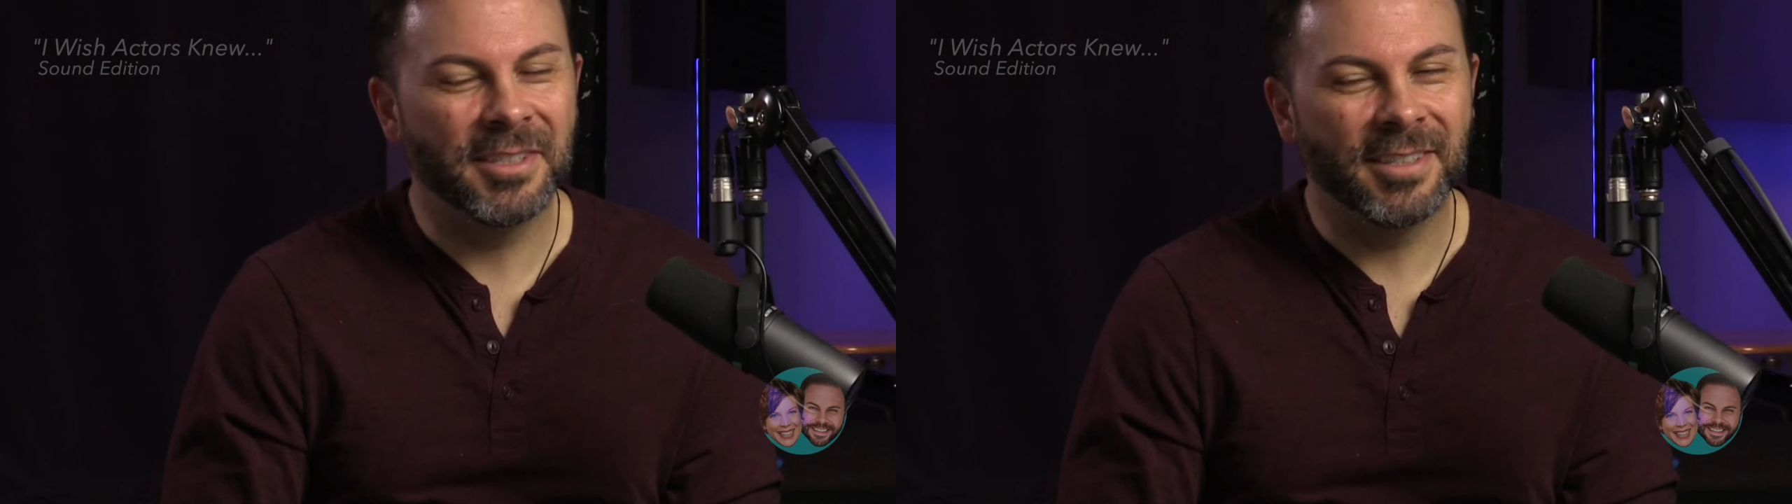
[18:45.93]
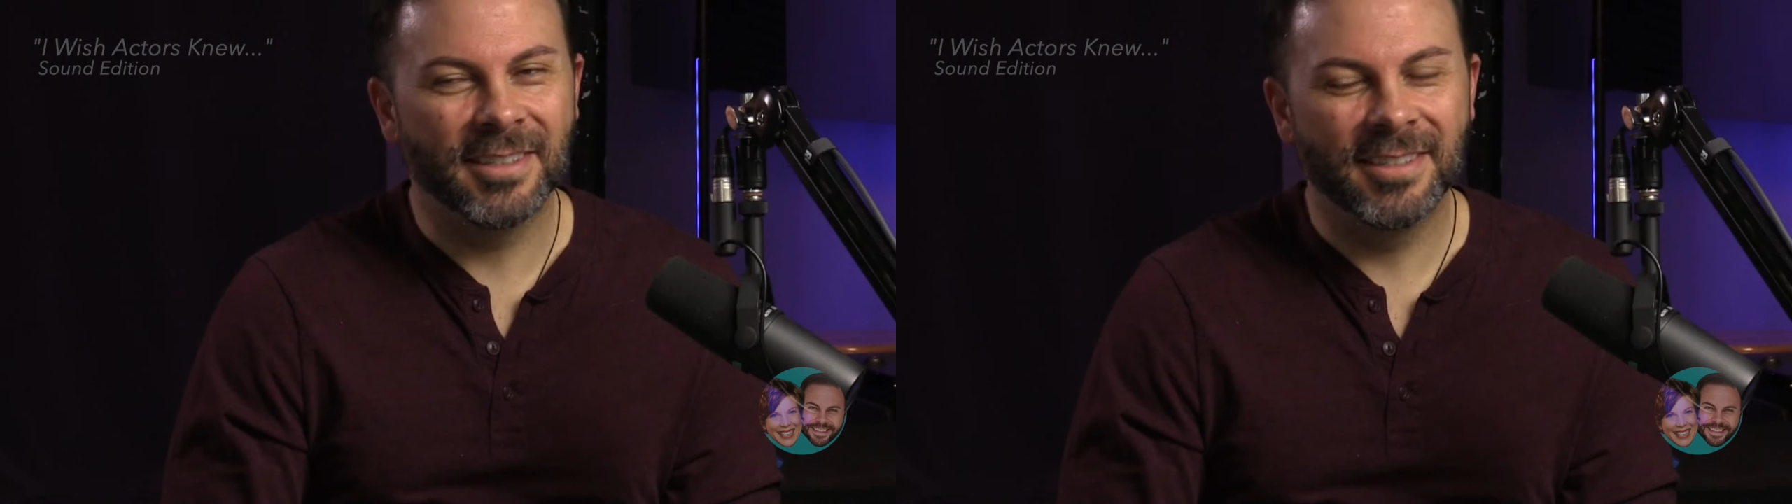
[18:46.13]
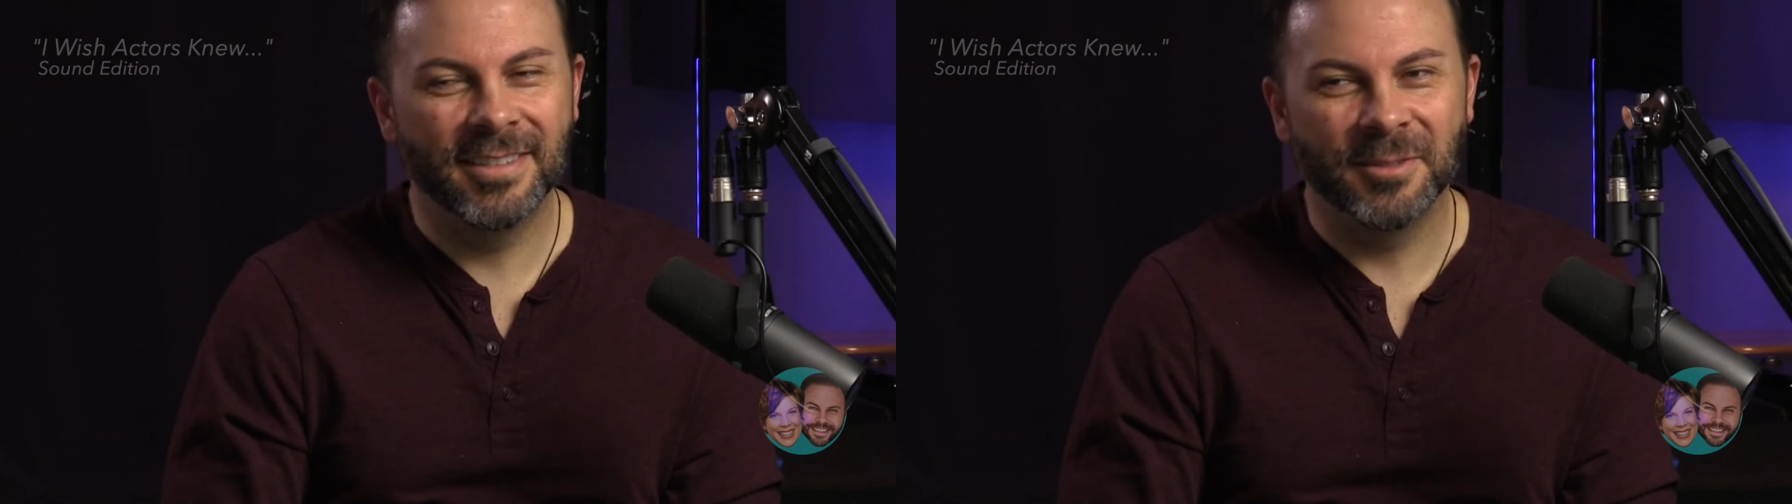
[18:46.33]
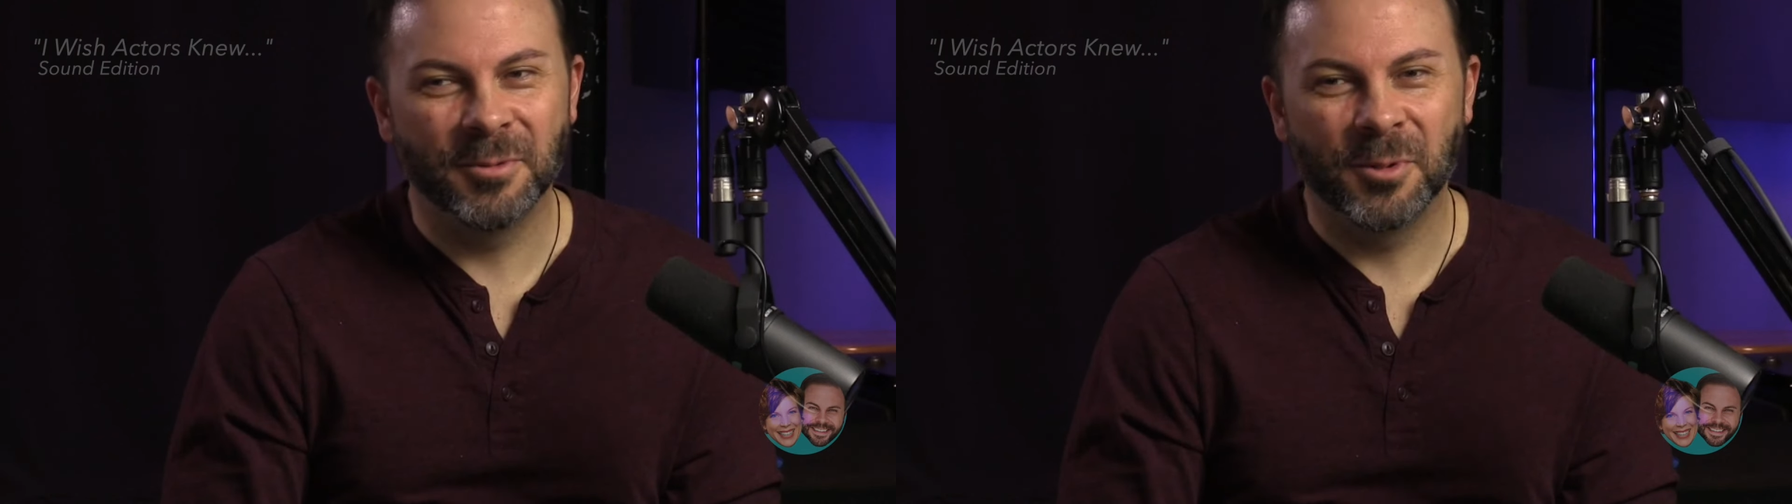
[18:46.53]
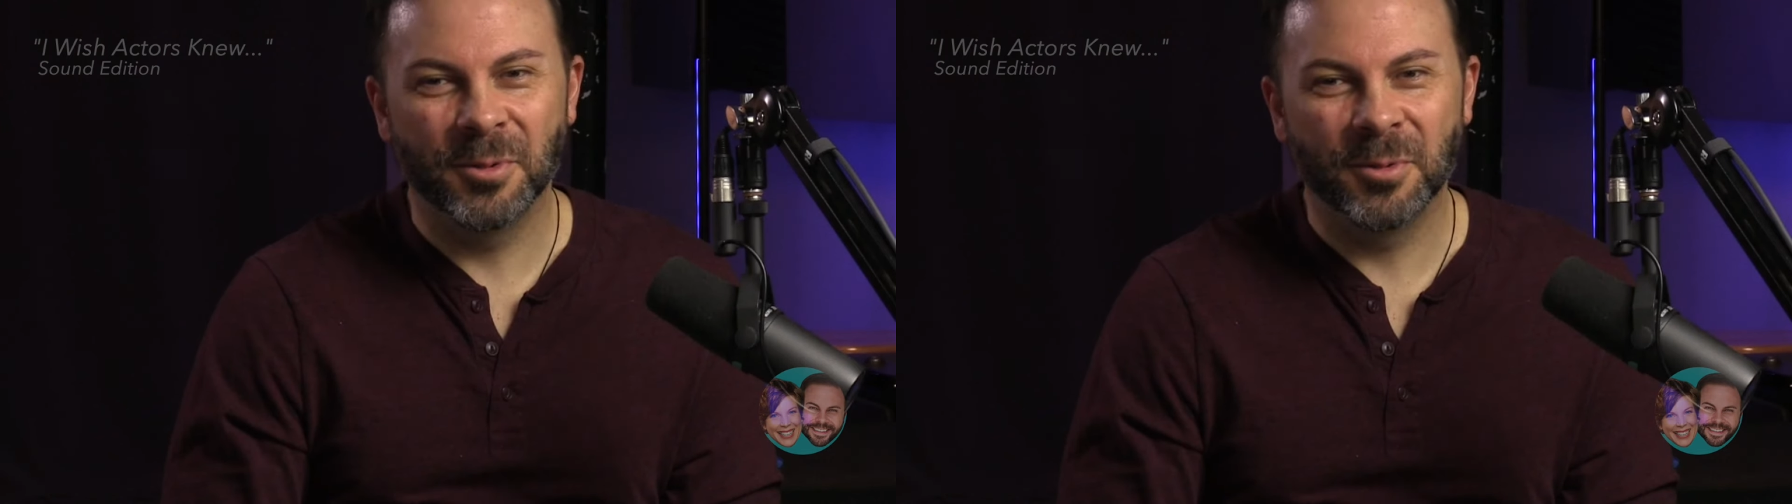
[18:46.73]
to
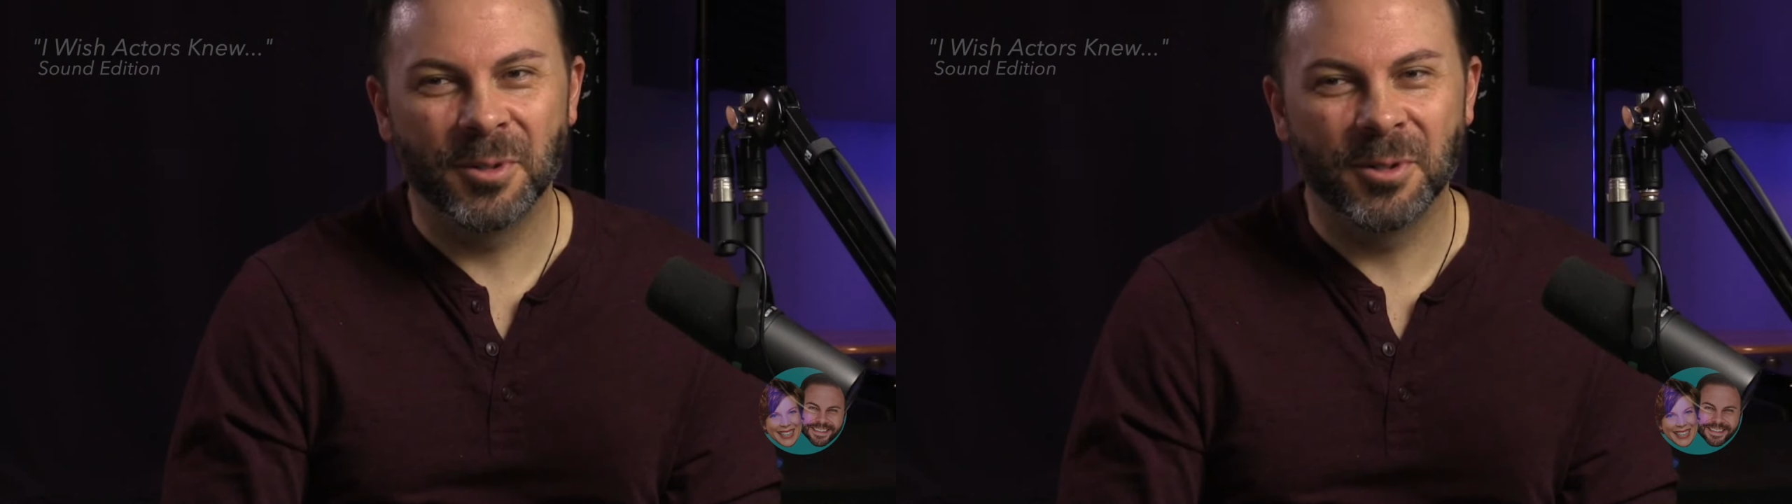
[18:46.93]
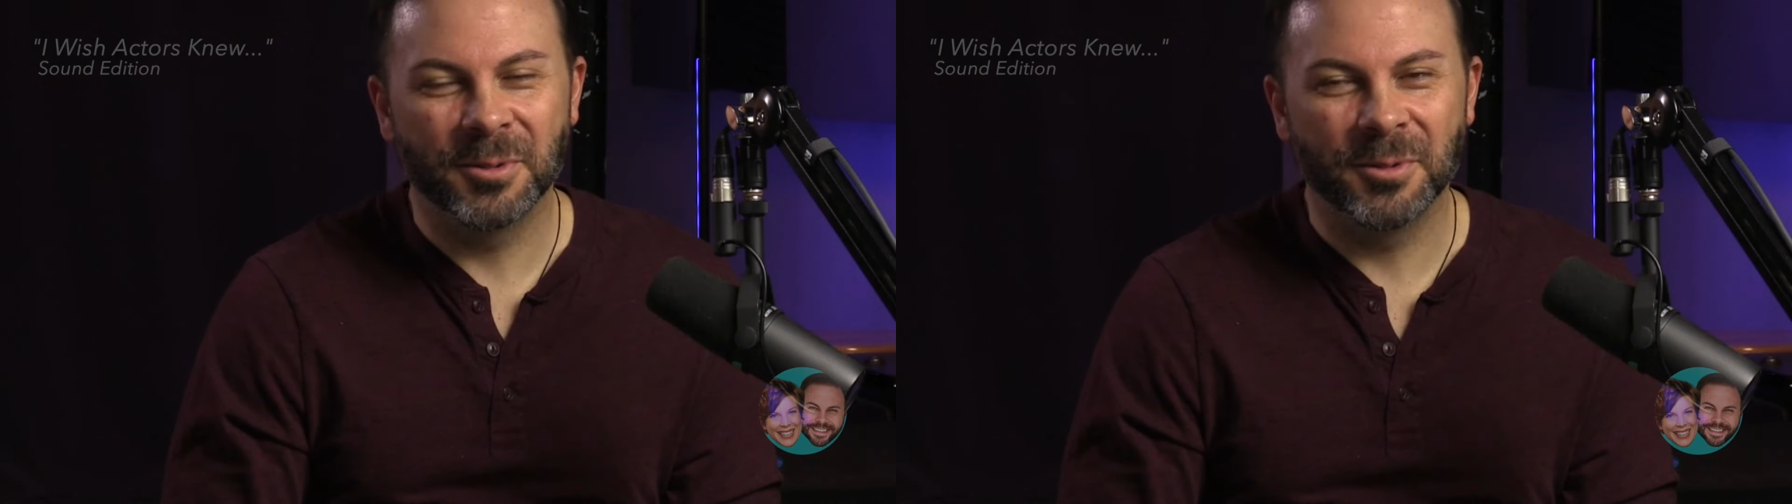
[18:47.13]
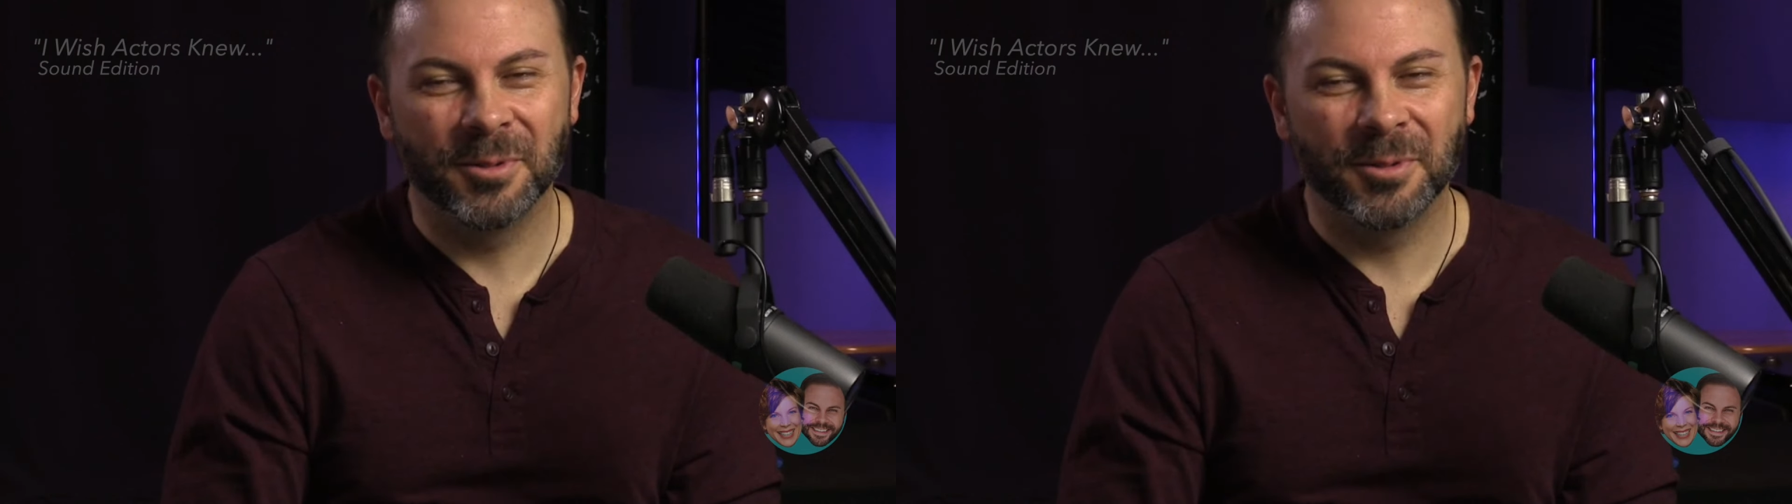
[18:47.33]
record the rehearsal.